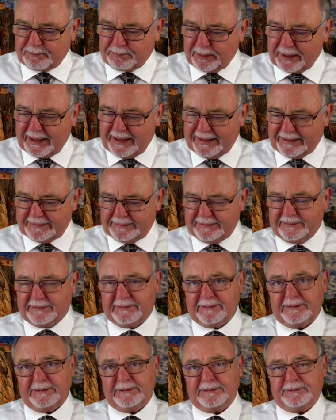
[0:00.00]
the blood
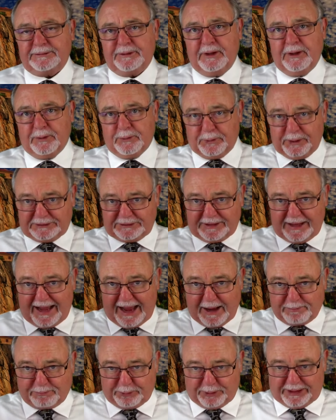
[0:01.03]
which the
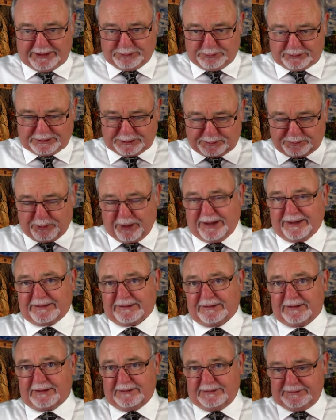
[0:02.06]
high priest would
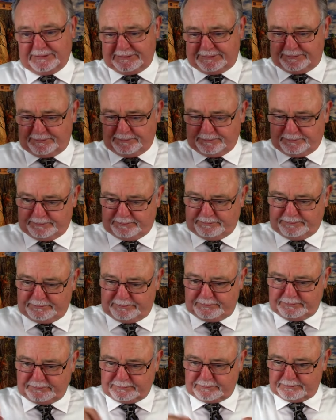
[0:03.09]
sprinkle
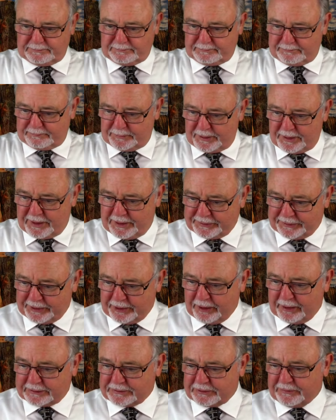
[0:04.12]
on the
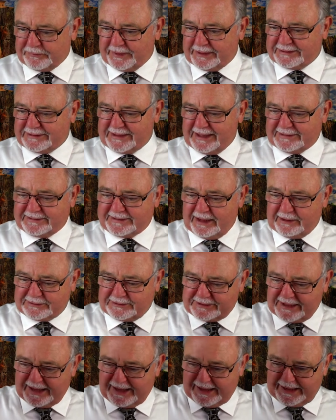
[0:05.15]
altar of incense
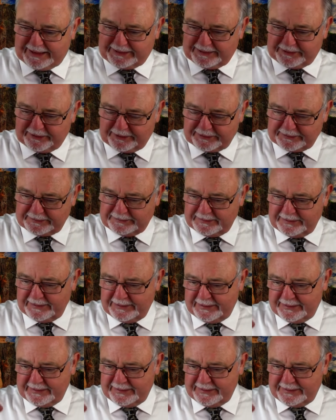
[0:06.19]
outside and on